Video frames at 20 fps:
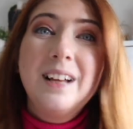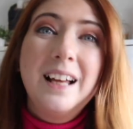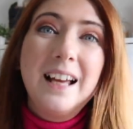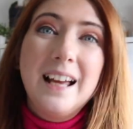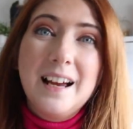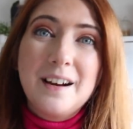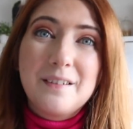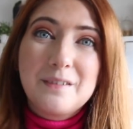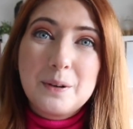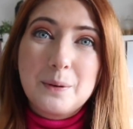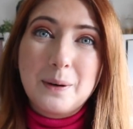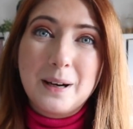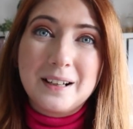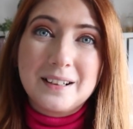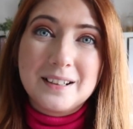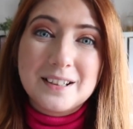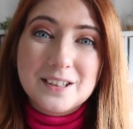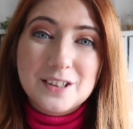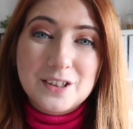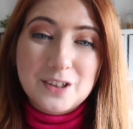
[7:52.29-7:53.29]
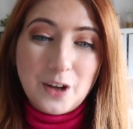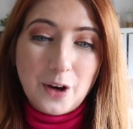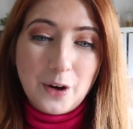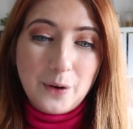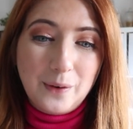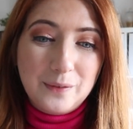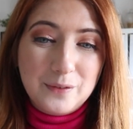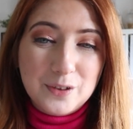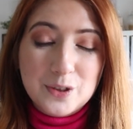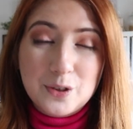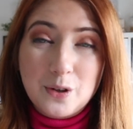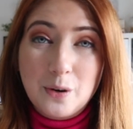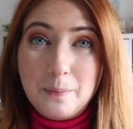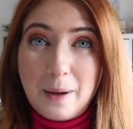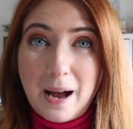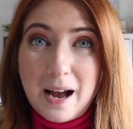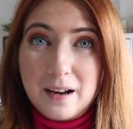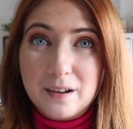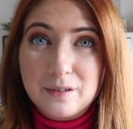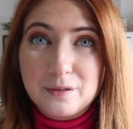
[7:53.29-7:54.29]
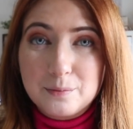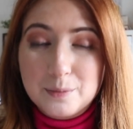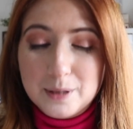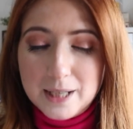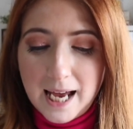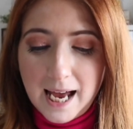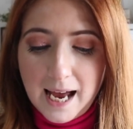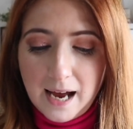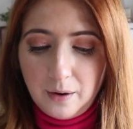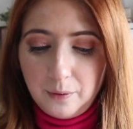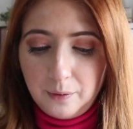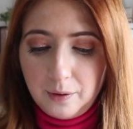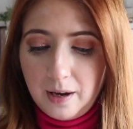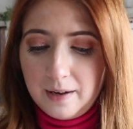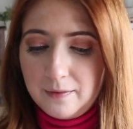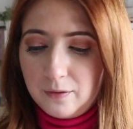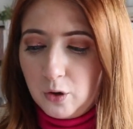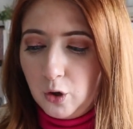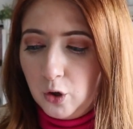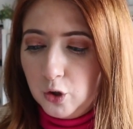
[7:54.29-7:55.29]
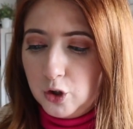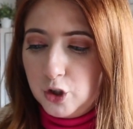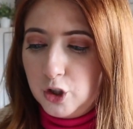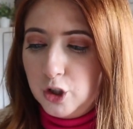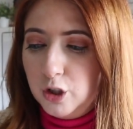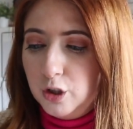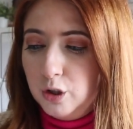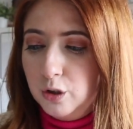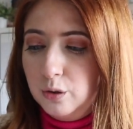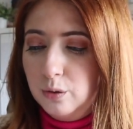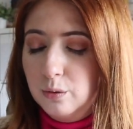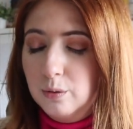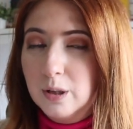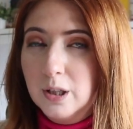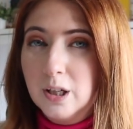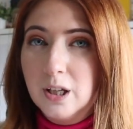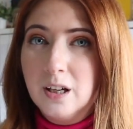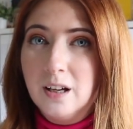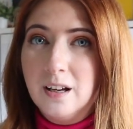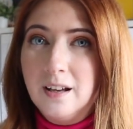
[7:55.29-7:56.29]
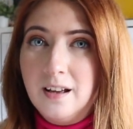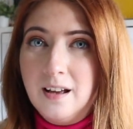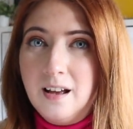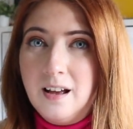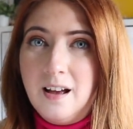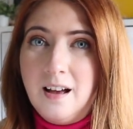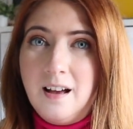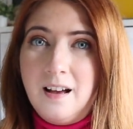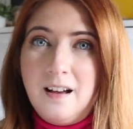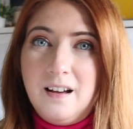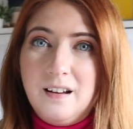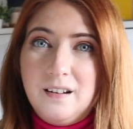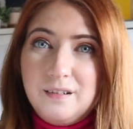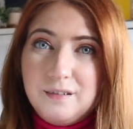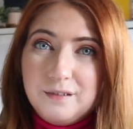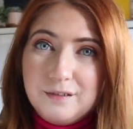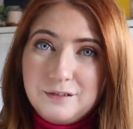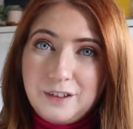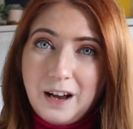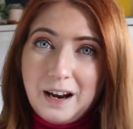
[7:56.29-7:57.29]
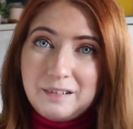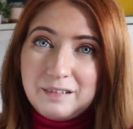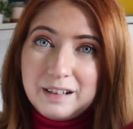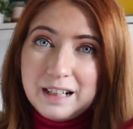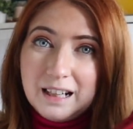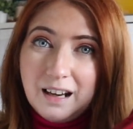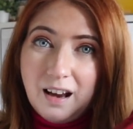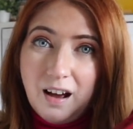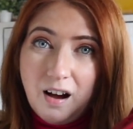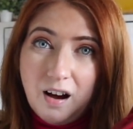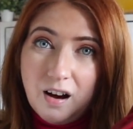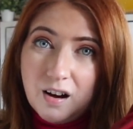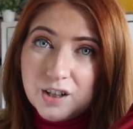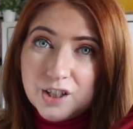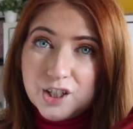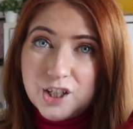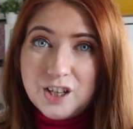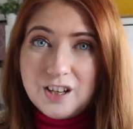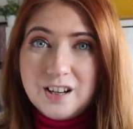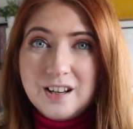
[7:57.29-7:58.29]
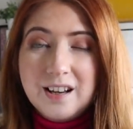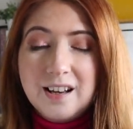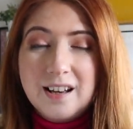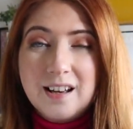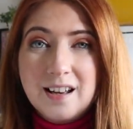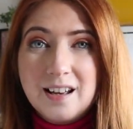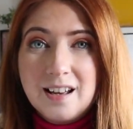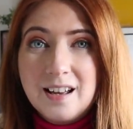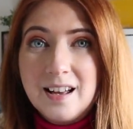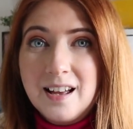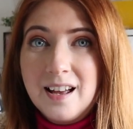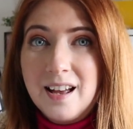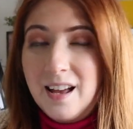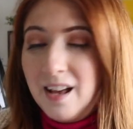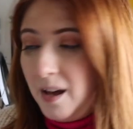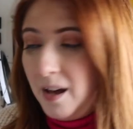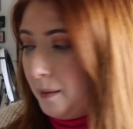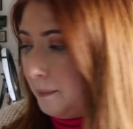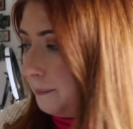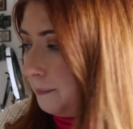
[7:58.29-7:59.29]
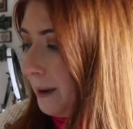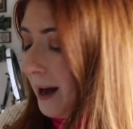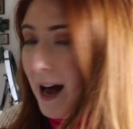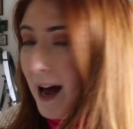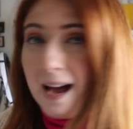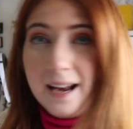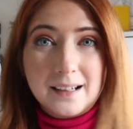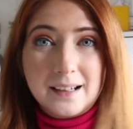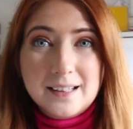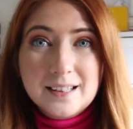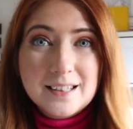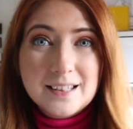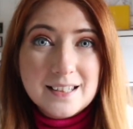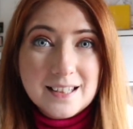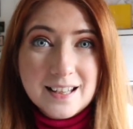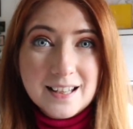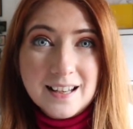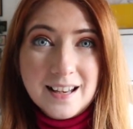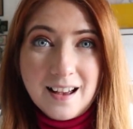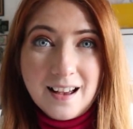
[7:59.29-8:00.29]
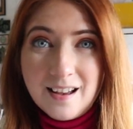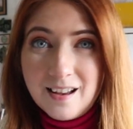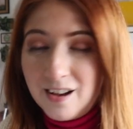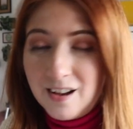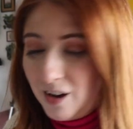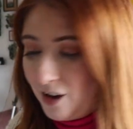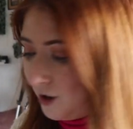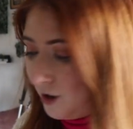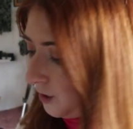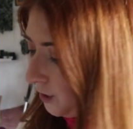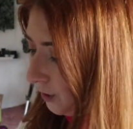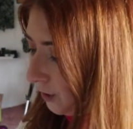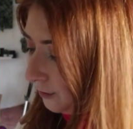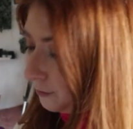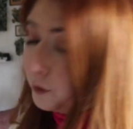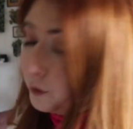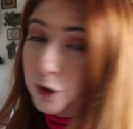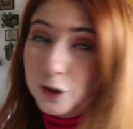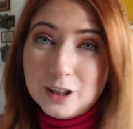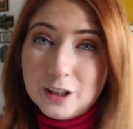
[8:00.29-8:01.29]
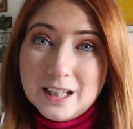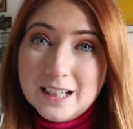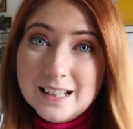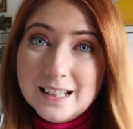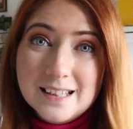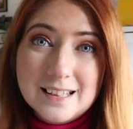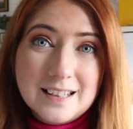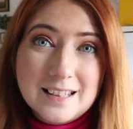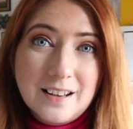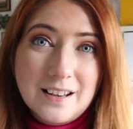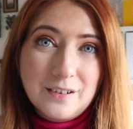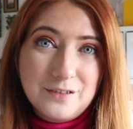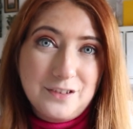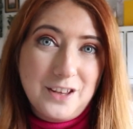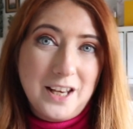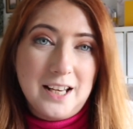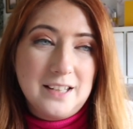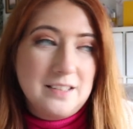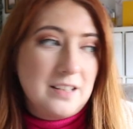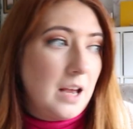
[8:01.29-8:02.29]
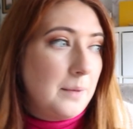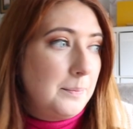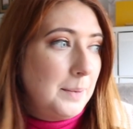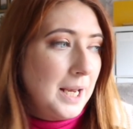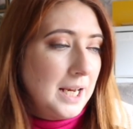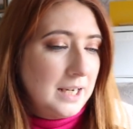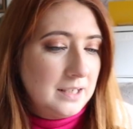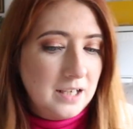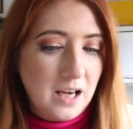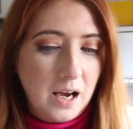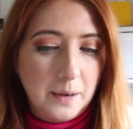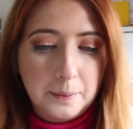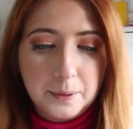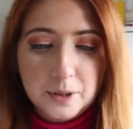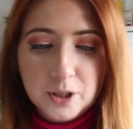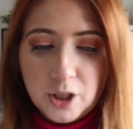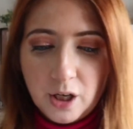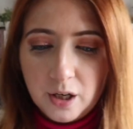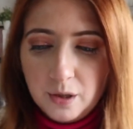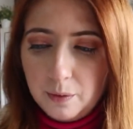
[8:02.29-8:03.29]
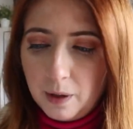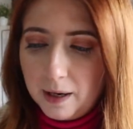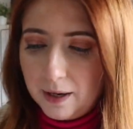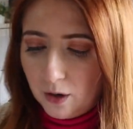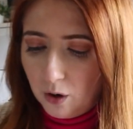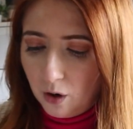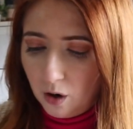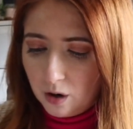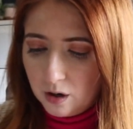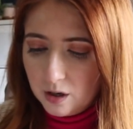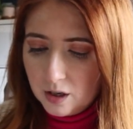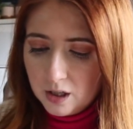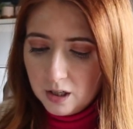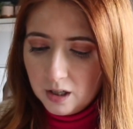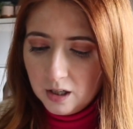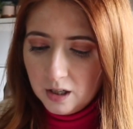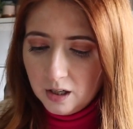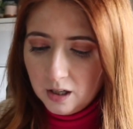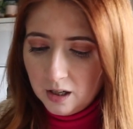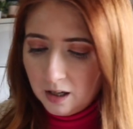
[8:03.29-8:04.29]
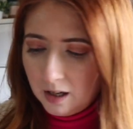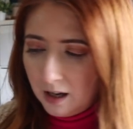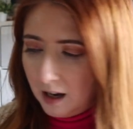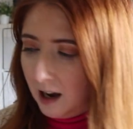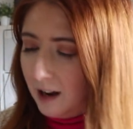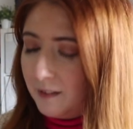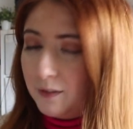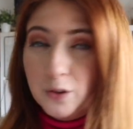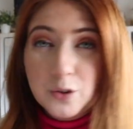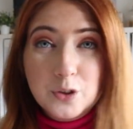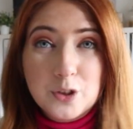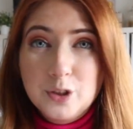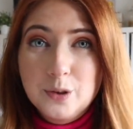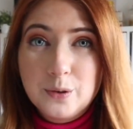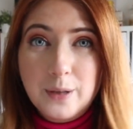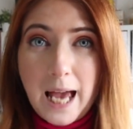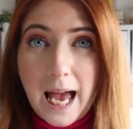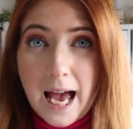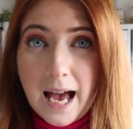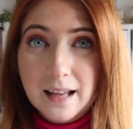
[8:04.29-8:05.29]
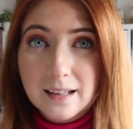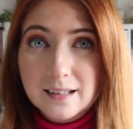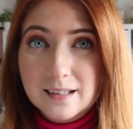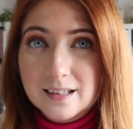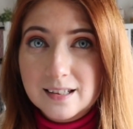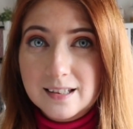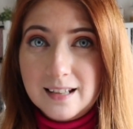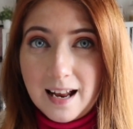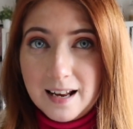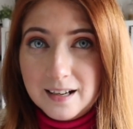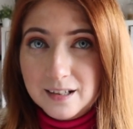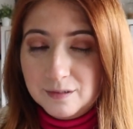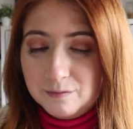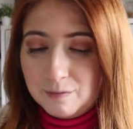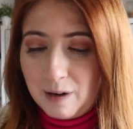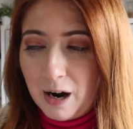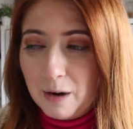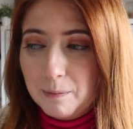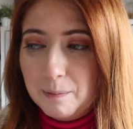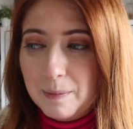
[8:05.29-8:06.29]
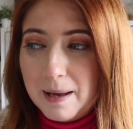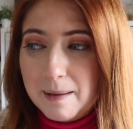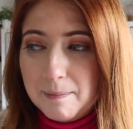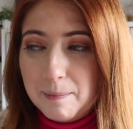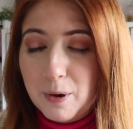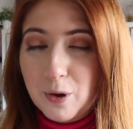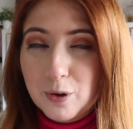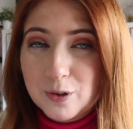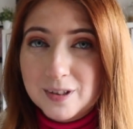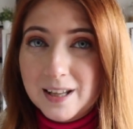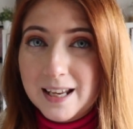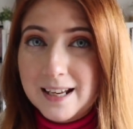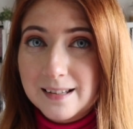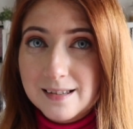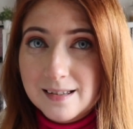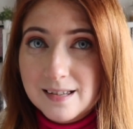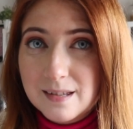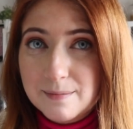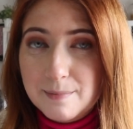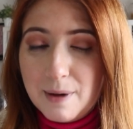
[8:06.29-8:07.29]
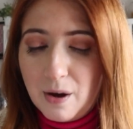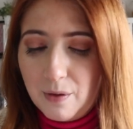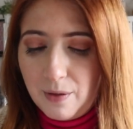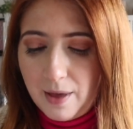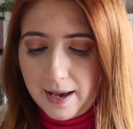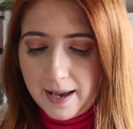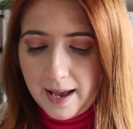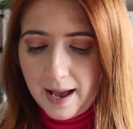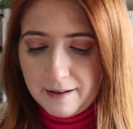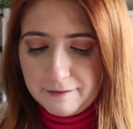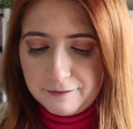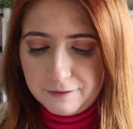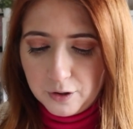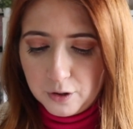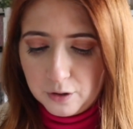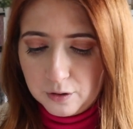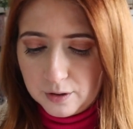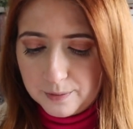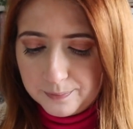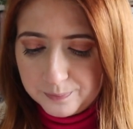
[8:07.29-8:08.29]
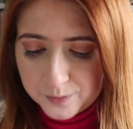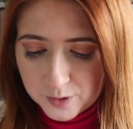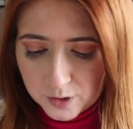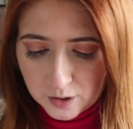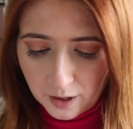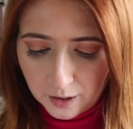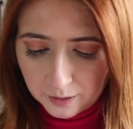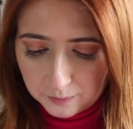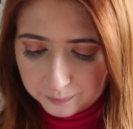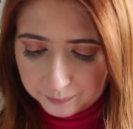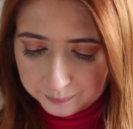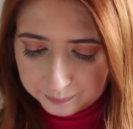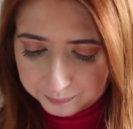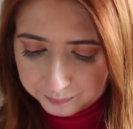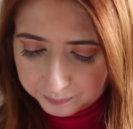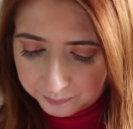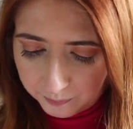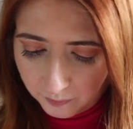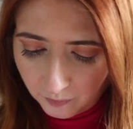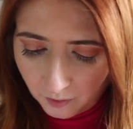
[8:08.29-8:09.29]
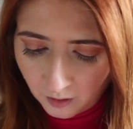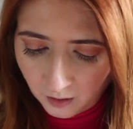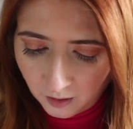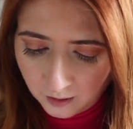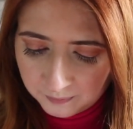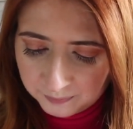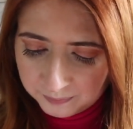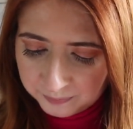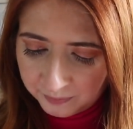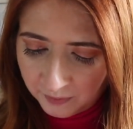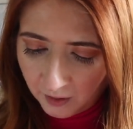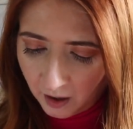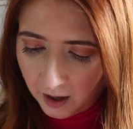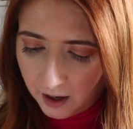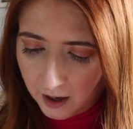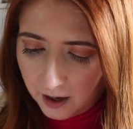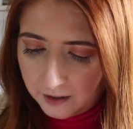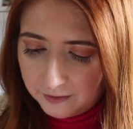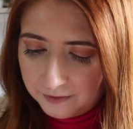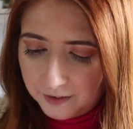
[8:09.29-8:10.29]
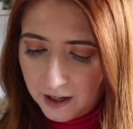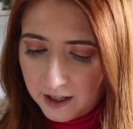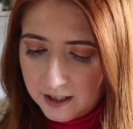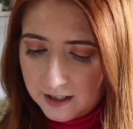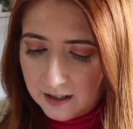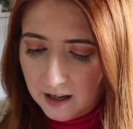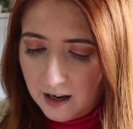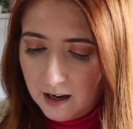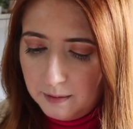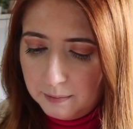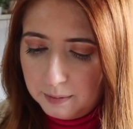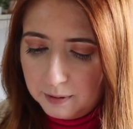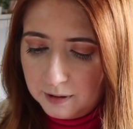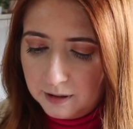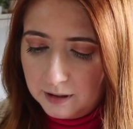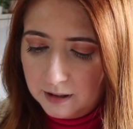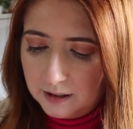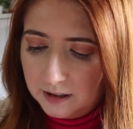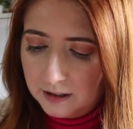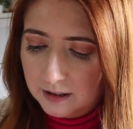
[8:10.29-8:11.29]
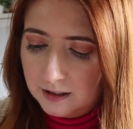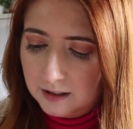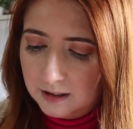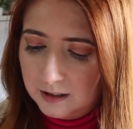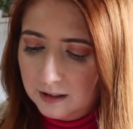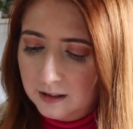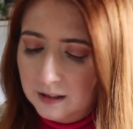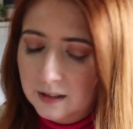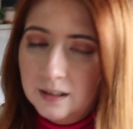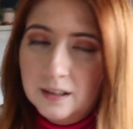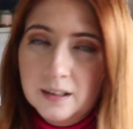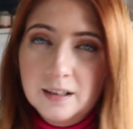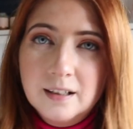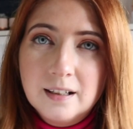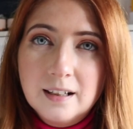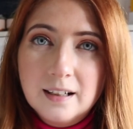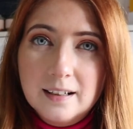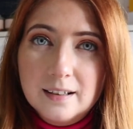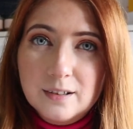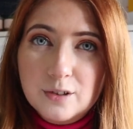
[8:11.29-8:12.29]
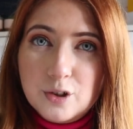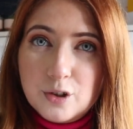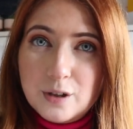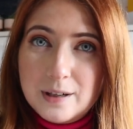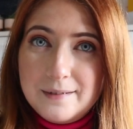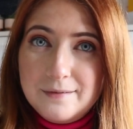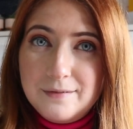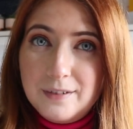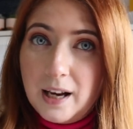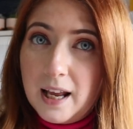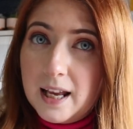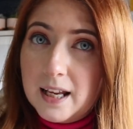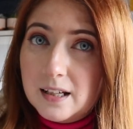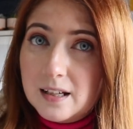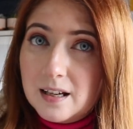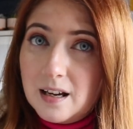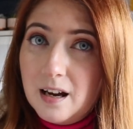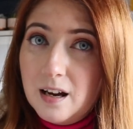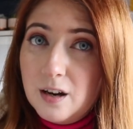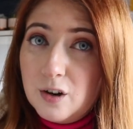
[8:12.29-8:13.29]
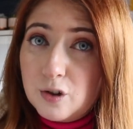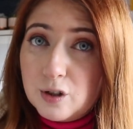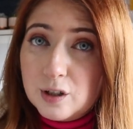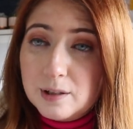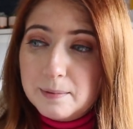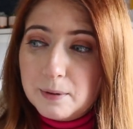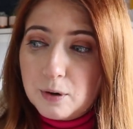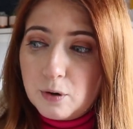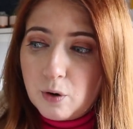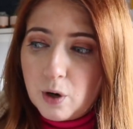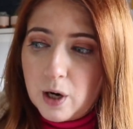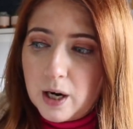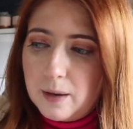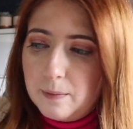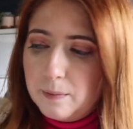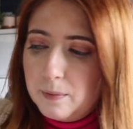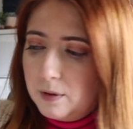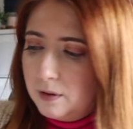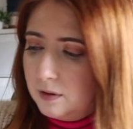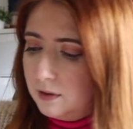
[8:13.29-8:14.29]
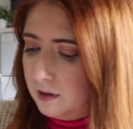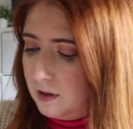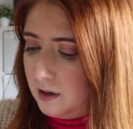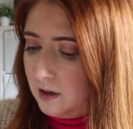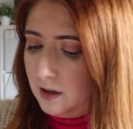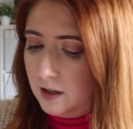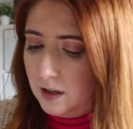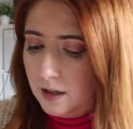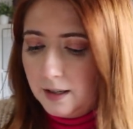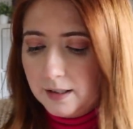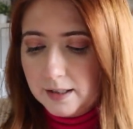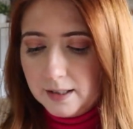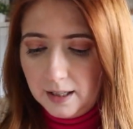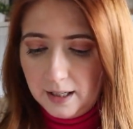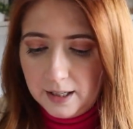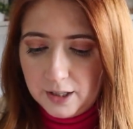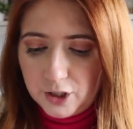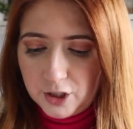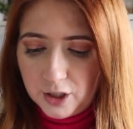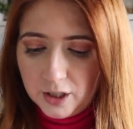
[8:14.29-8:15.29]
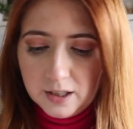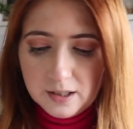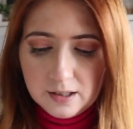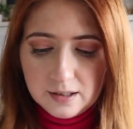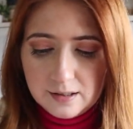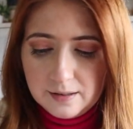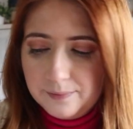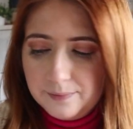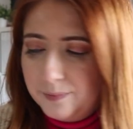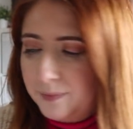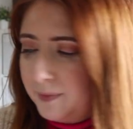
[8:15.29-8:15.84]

Hey everyone, so I've just got back from town. I've got two very large bags of goodies, things that I picked up. I'm gonna show you what I got. I've got two cats standing around me because they can smell their cat food. So, first up, little treat for later, Krispy Kreme, delicious.